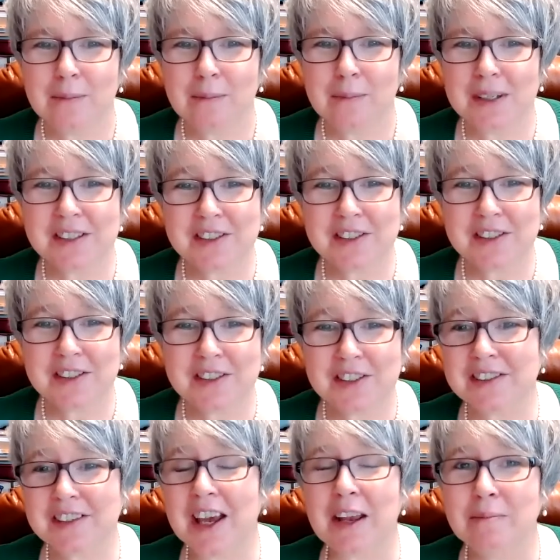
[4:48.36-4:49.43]
But it's just the
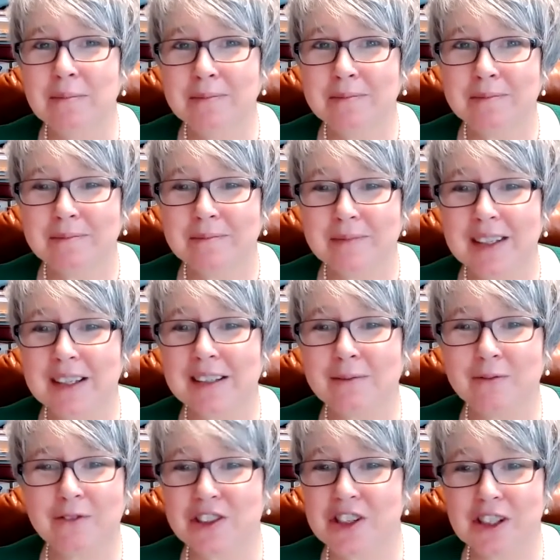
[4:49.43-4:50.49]
same
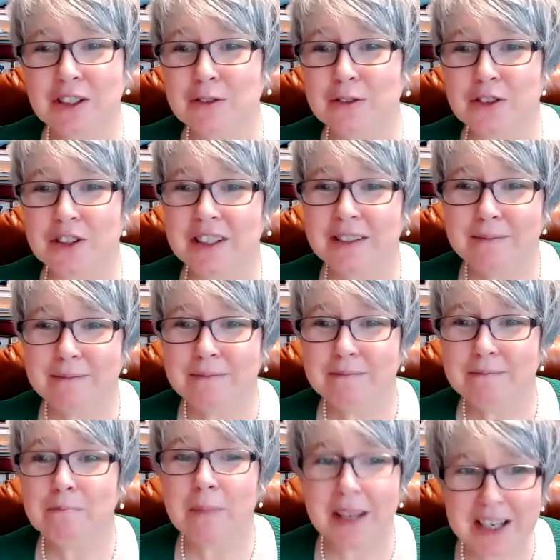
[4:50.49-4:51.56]
for children.
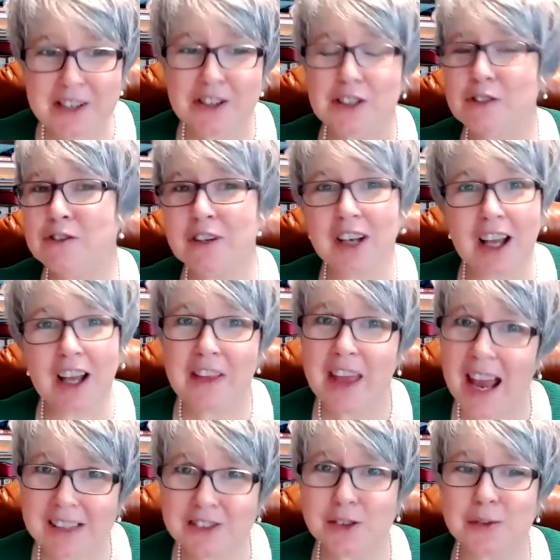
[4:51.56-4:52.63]
Many children like the
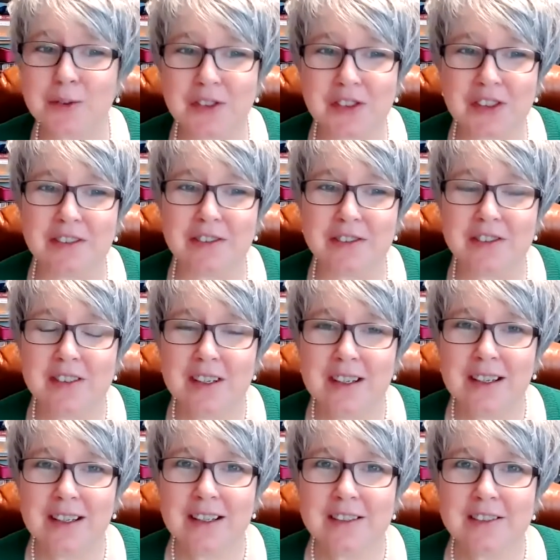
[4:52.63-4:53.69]
adult songs.
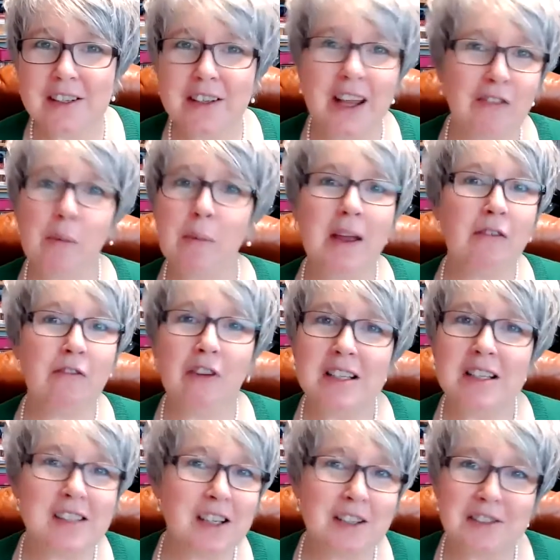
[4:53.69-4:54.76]
So never be
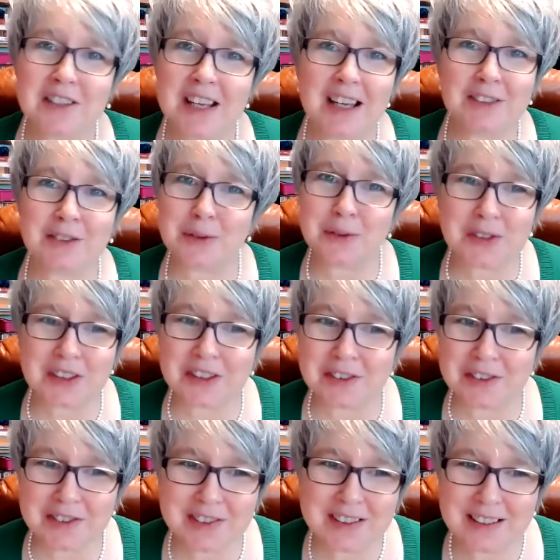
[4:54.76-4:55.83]
afraid to use the adult
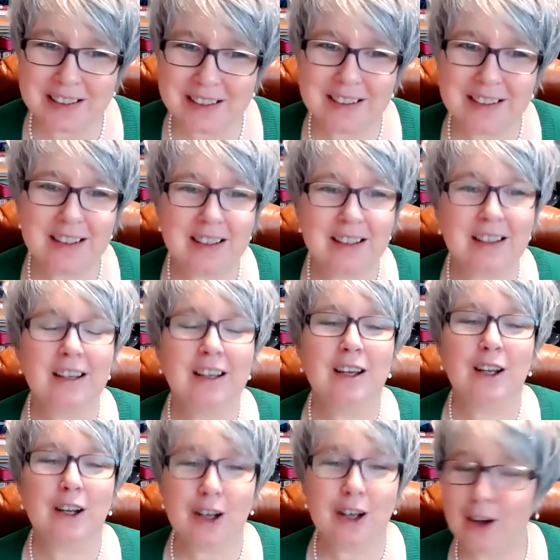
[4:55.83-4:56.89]
songs.
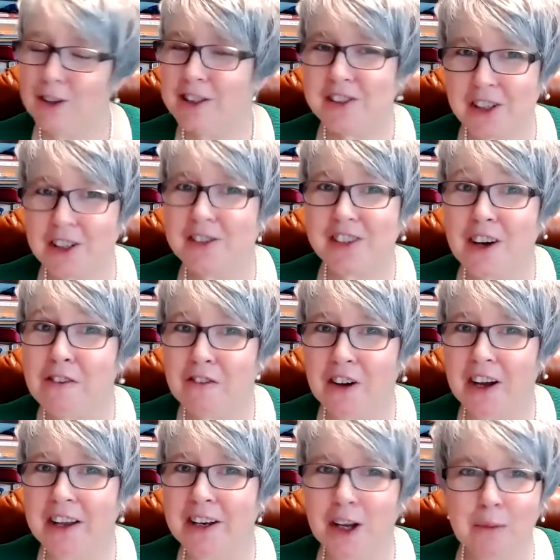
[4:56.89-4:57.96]
Longer songs are
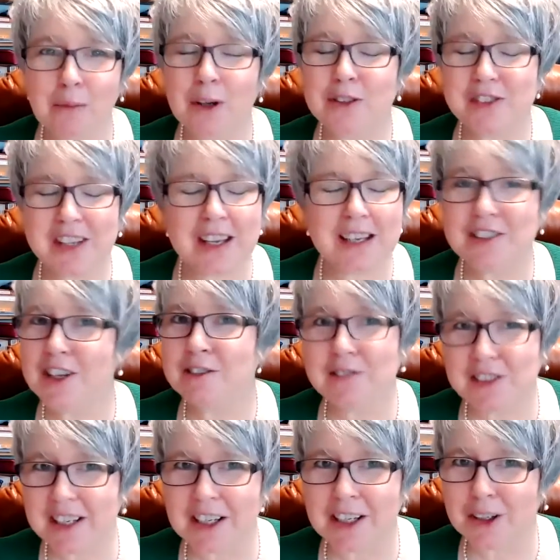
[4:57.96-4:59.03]
fine. I'm not saying don't
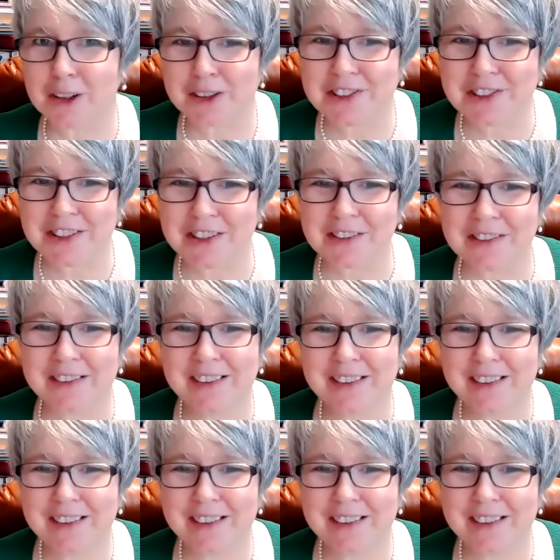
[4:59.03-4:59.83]
sing a longer song.